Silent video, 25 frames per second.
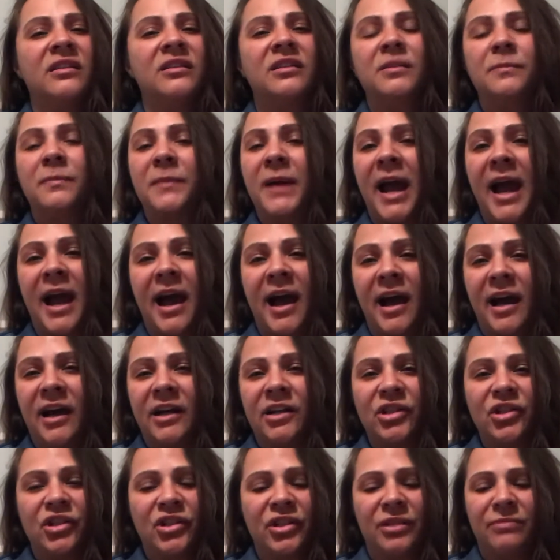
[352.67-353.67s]
some
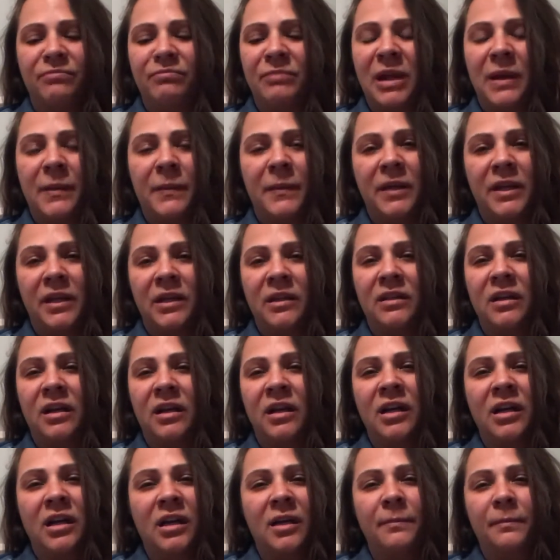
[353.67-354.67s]
cash, maybe
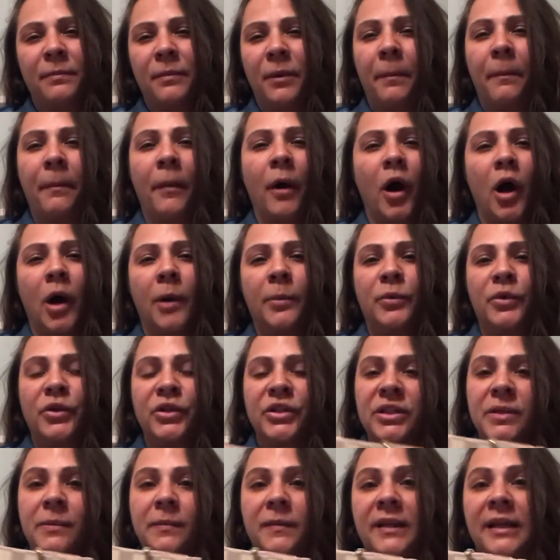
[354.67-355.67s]
a lip balm or
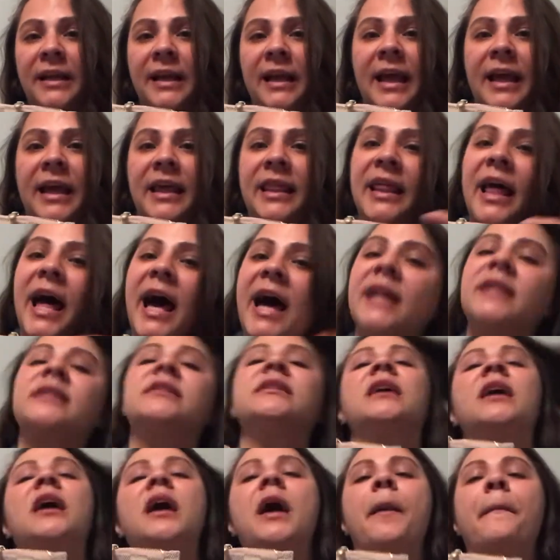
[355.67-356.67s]
something like that,